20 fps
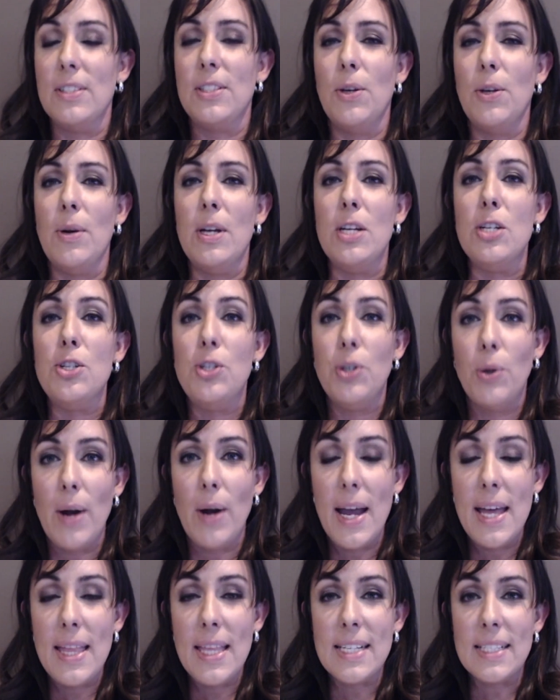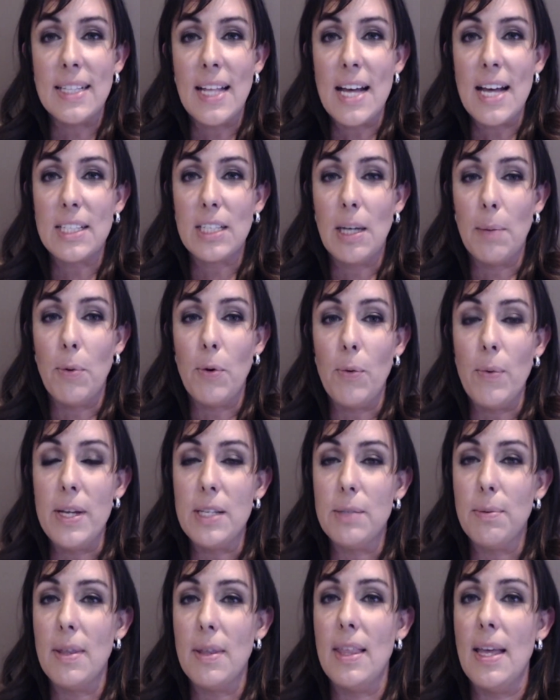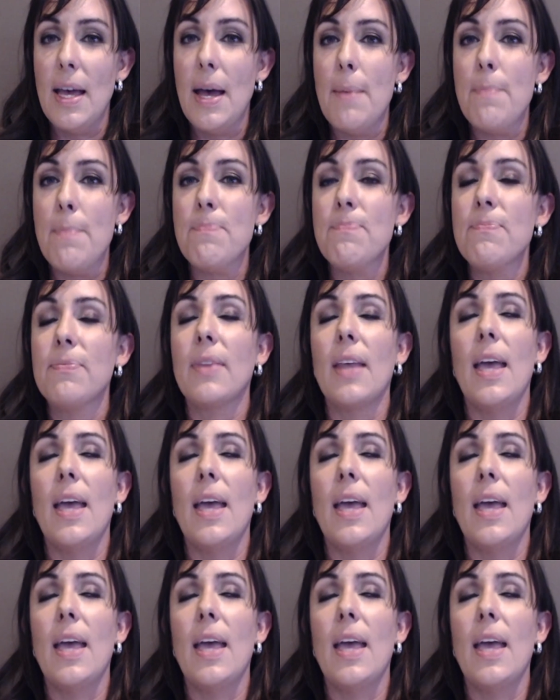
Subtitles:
So enjoy these last couple weeks with them,